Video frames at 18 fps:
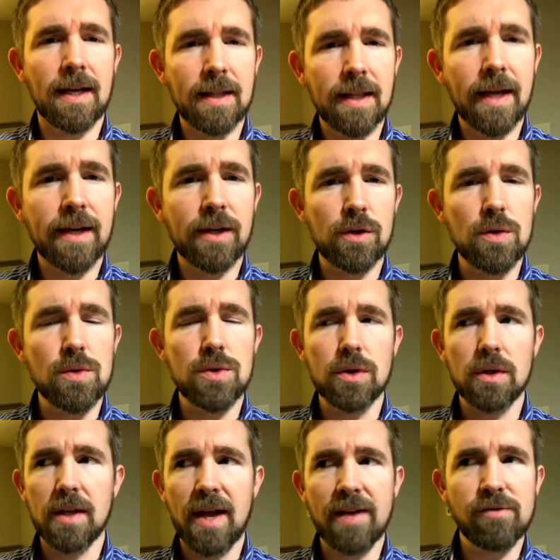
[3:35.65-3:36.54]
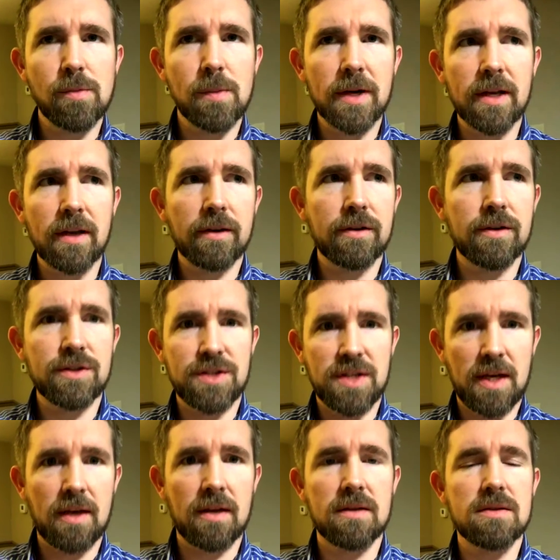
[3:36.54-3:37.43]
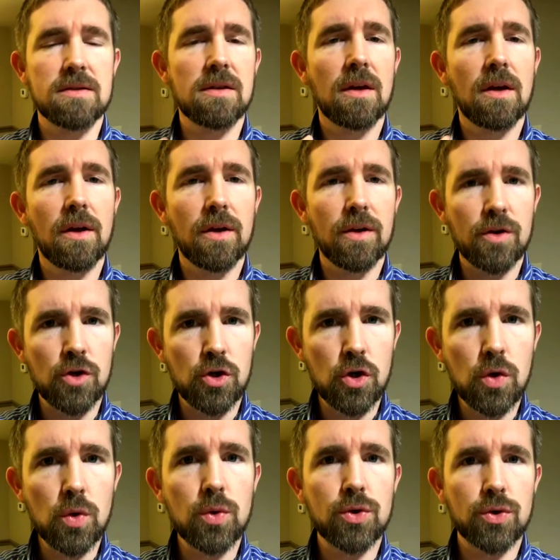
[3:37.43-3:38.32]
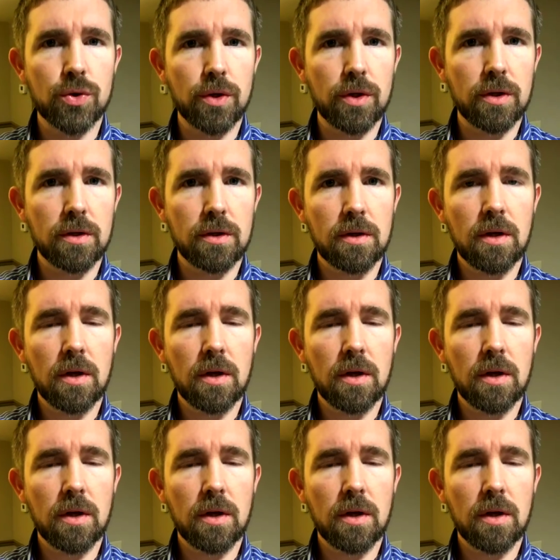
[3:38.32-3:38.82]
I like neutral. Everybody understands neutral.